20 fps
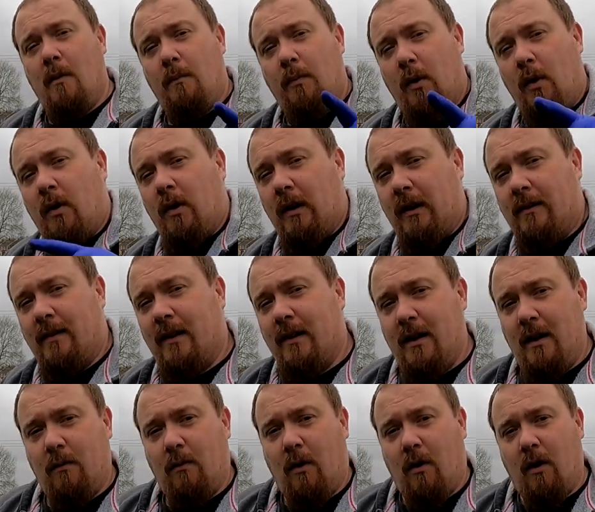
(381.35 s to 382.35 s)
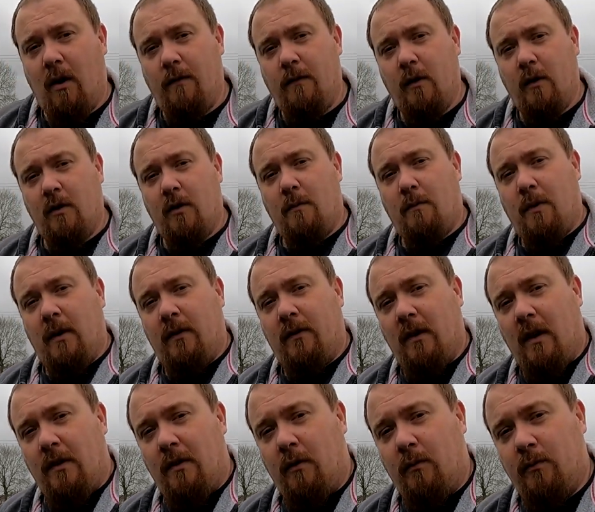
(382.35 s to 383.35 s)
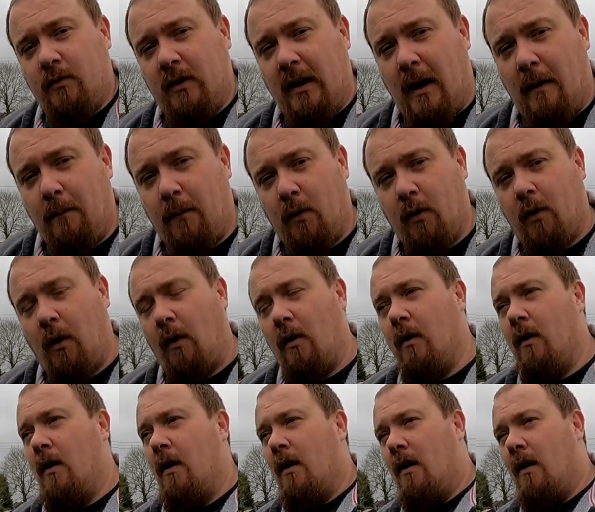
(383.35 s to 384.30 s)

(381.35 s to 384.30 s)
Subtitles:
But I tell you what, if you're going to press that thumbs down button,